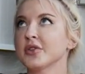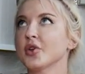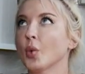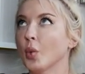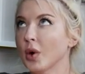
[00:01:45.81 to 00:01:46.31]

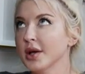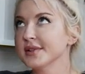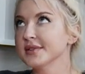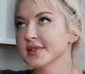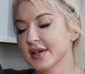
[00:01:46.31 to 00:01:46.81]
the
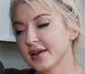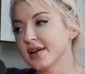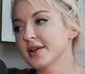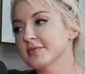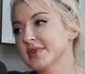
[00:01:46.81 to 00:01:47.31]
one
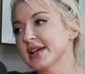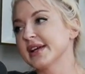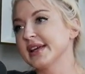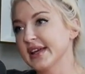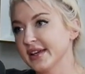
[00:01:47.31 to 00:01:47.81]
time that I
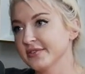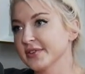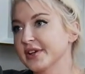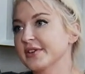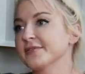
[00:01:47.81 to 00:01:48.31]
gave
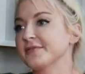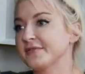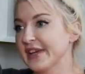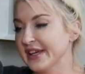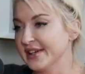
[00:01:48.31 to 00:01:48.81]
like a
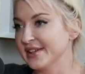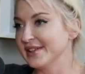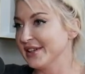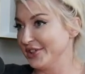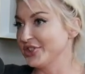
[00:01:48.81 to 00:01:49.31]
fan
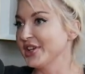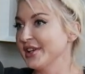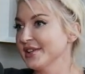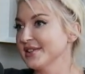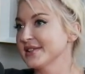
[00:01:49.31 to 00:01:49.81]
a
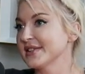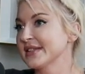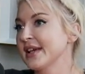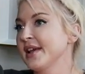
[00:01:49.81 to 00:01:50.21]
chance,